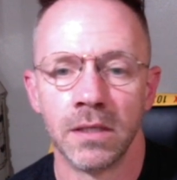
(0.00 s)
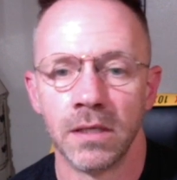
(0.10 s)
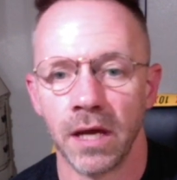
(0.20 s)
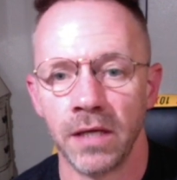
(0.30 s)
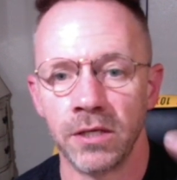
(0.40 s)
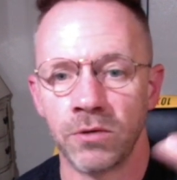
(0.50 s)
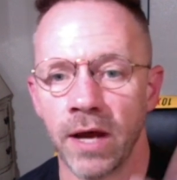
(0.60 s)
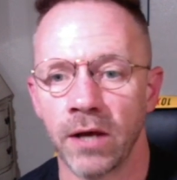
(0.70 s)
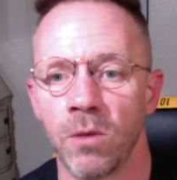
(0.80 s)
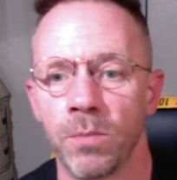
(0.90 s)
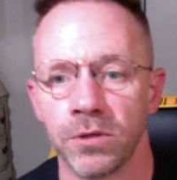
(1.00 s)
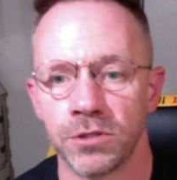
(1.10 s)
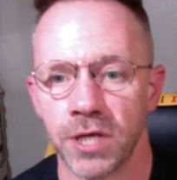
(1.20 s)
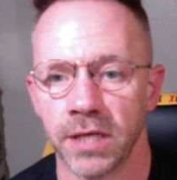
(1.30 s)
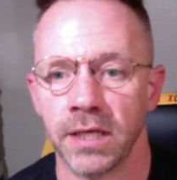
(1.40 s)
and you crack open your
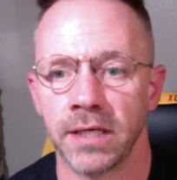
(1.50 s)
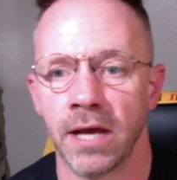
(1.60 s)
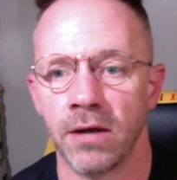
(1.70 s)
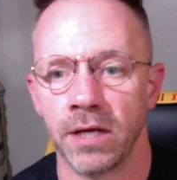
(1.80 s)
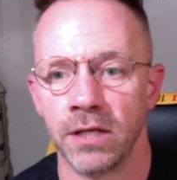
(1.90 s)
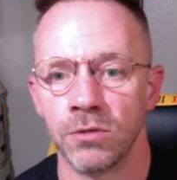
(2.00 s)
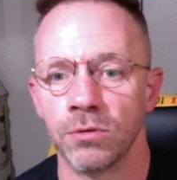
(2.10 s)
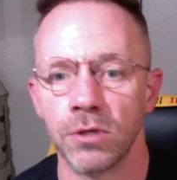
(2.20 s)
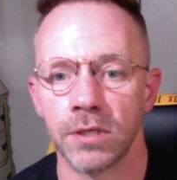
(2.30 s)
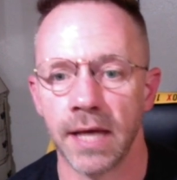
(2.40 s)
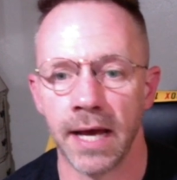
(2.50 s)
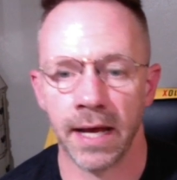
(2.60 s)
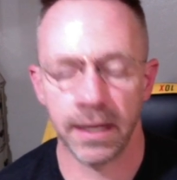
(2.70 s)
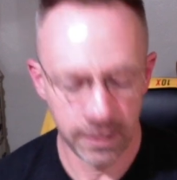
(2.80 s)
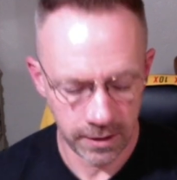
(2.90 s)
checking account and you look
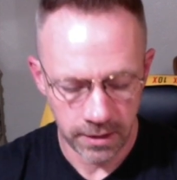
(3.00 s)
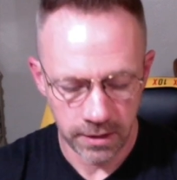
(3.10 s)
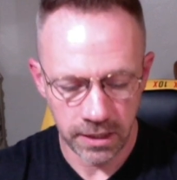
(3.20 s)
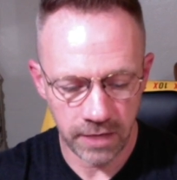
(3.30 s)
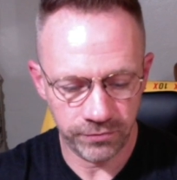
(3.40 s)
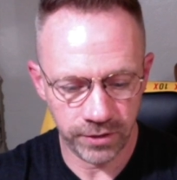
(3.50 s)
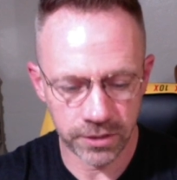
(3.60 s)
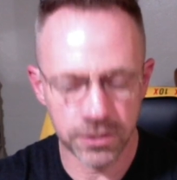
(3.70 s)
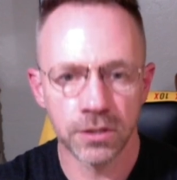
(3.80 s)
at Netflix,